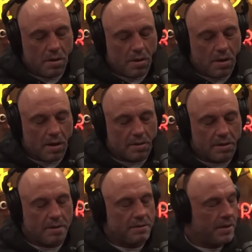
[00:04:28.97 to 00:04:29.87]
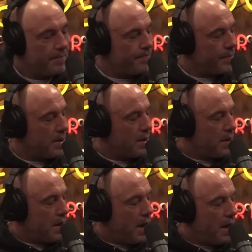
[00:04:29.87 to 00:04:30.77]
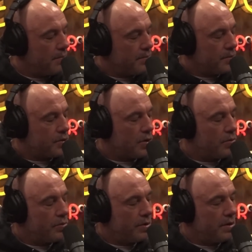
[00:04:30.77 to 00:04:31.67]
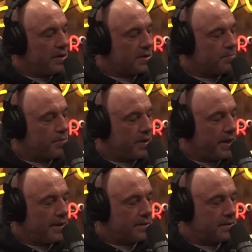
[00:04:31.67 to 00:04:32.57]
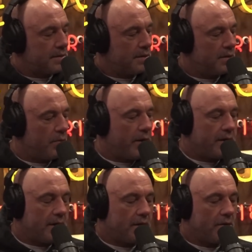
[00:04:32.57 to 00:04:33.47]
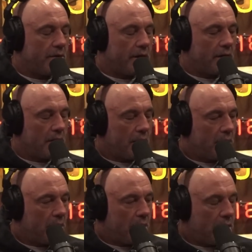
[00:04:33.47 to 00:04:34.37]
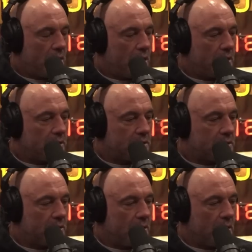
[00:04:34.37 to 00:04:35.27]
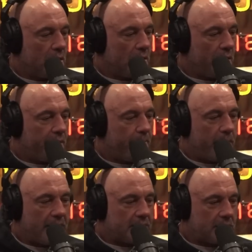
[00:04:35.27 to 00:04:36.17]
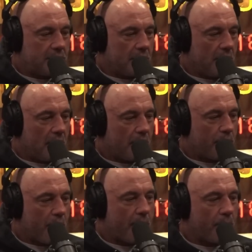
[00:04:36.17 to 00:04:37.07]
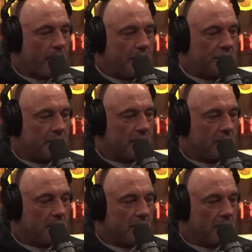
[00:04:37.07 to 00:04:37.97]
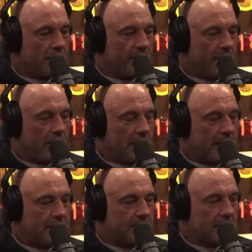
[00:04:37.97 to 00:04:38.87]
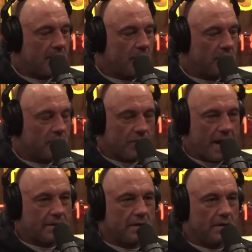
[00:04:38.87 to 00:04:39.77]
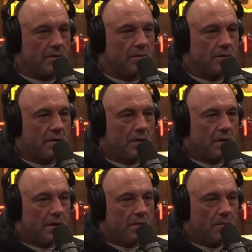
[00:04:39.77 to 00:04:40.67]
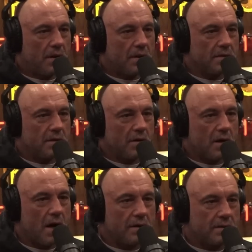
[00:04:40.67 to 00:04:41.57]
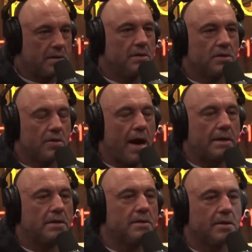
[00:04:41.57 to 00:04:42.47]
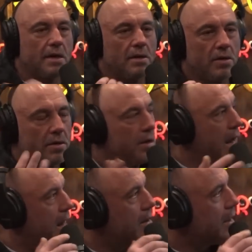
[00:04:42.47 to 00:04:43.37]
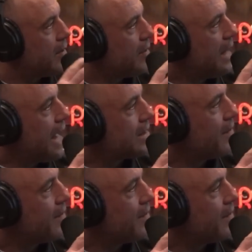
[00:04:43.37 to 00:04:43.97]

I sent you something. Um, so this place, the way they do it, is the best uh, preparation against someone distracting you because they're constantly distracted. So they learn how to like relax and